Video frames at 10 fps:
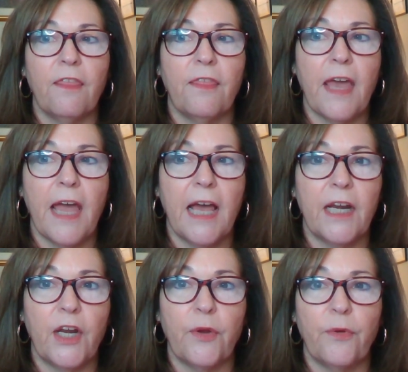
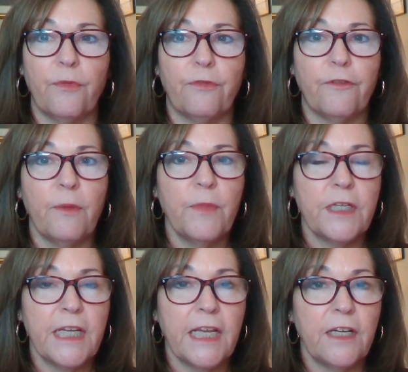that from the
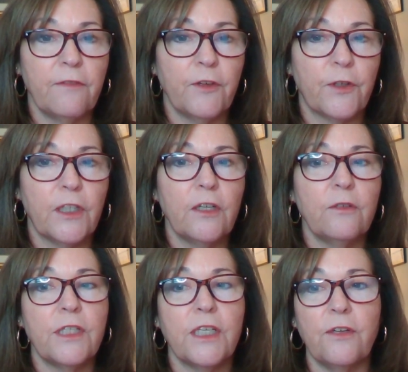date of your closing,